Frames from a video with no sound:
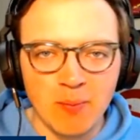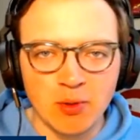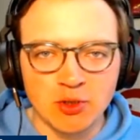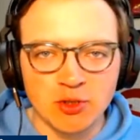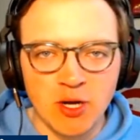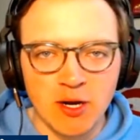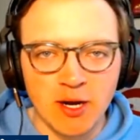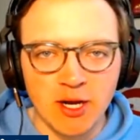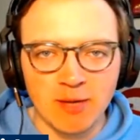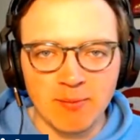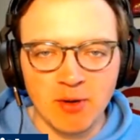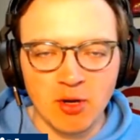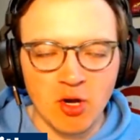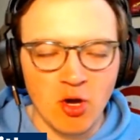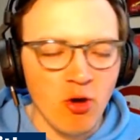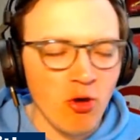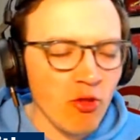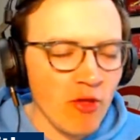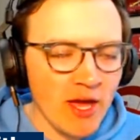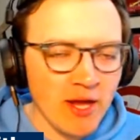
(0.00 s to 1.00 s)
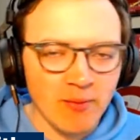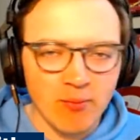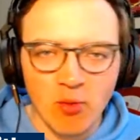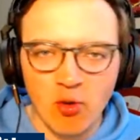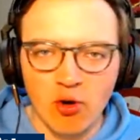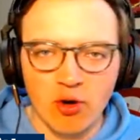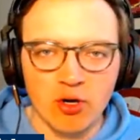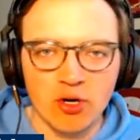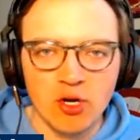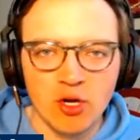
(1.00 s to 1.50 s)
We're talking about all that and
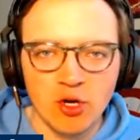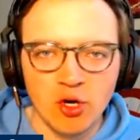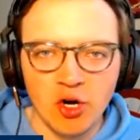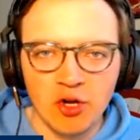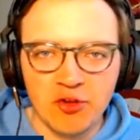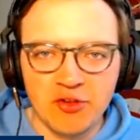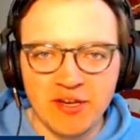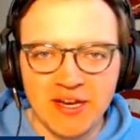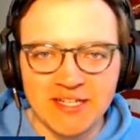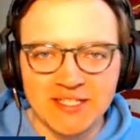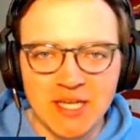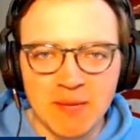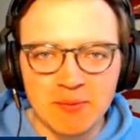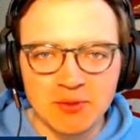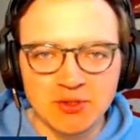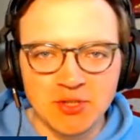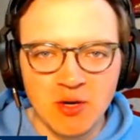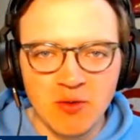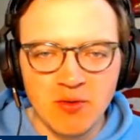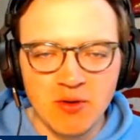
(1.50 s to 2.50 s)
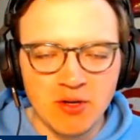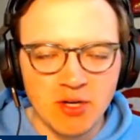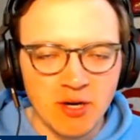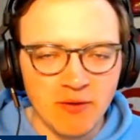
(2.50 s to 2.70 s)
more on today's episode